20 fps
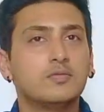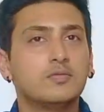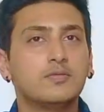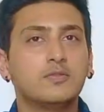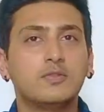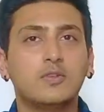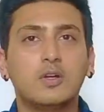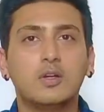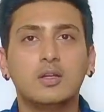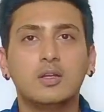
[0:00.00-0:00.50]

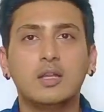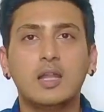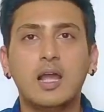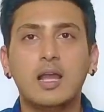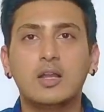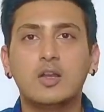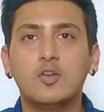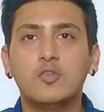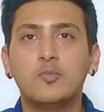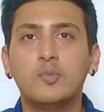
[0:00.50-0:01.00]
for
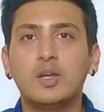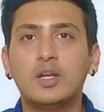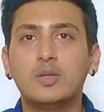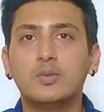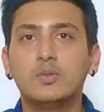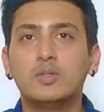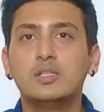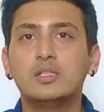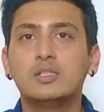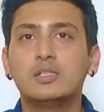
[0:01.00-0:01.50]
lack of better
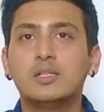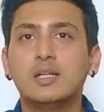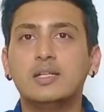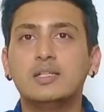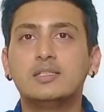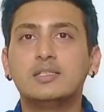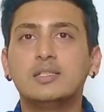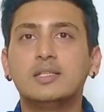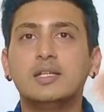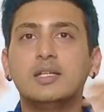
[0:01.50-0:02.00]
words,
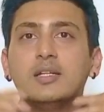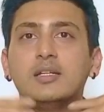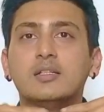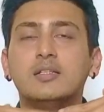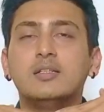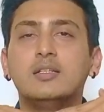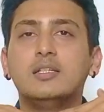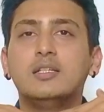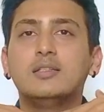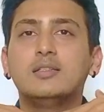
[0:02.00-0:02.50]
let's say
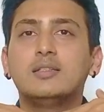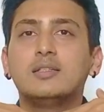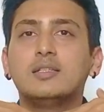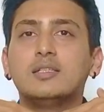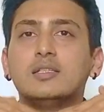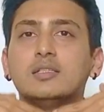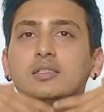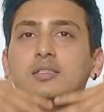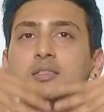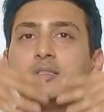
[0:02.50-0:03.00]

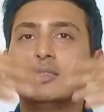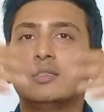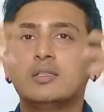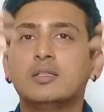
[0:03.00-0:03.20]
ether is